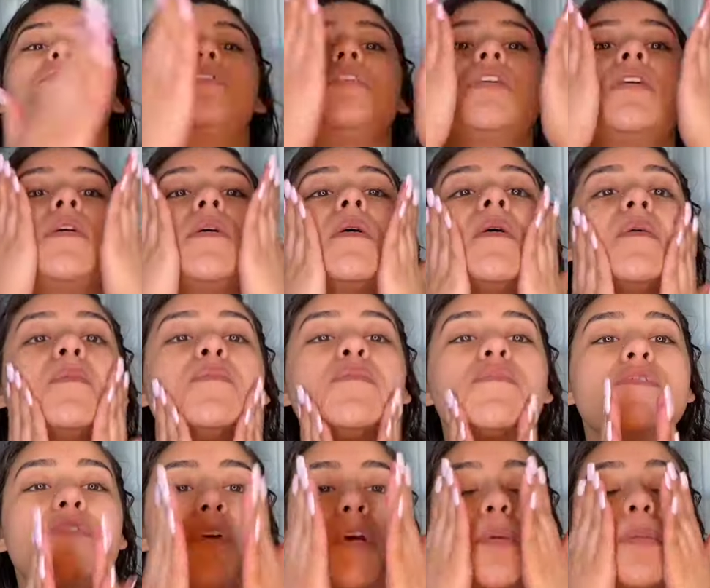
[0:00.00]
thing, I'm gonna
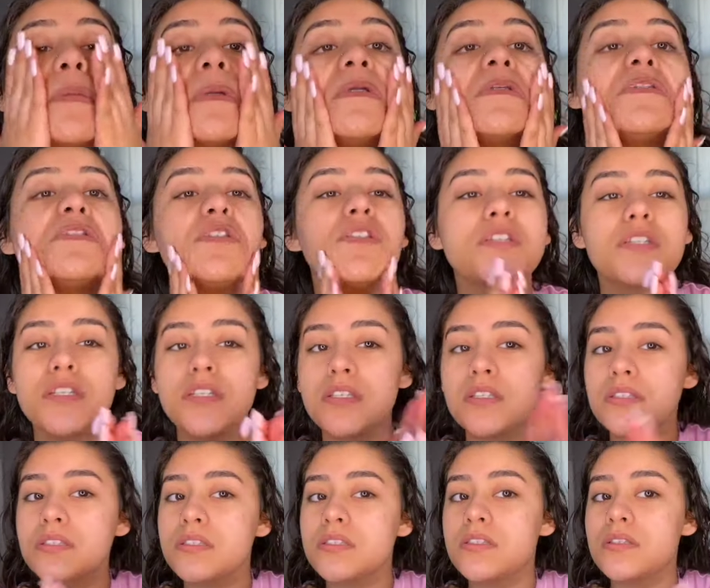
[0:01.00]
start my
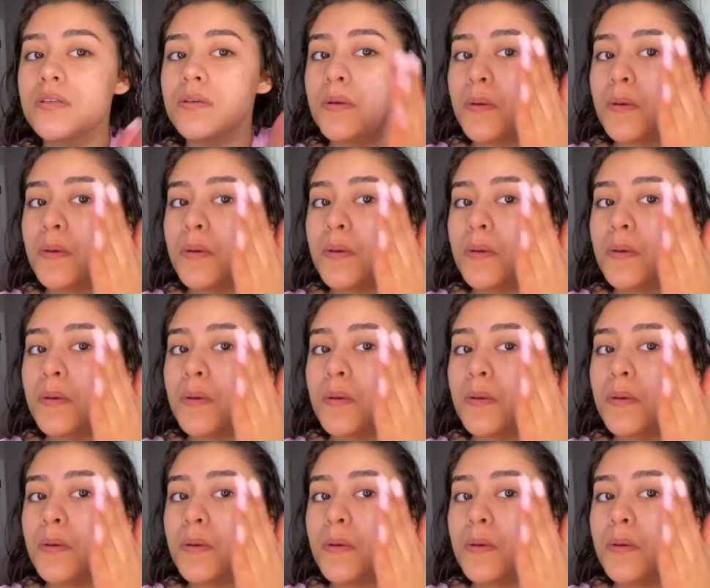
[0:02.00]
cheeks.